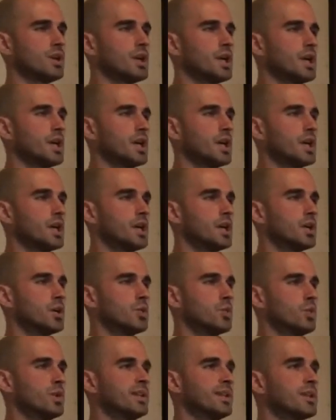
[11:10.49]

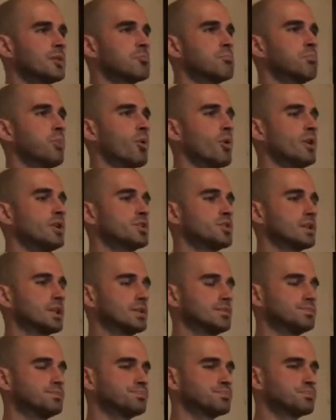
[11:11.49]
uh, reading poetry.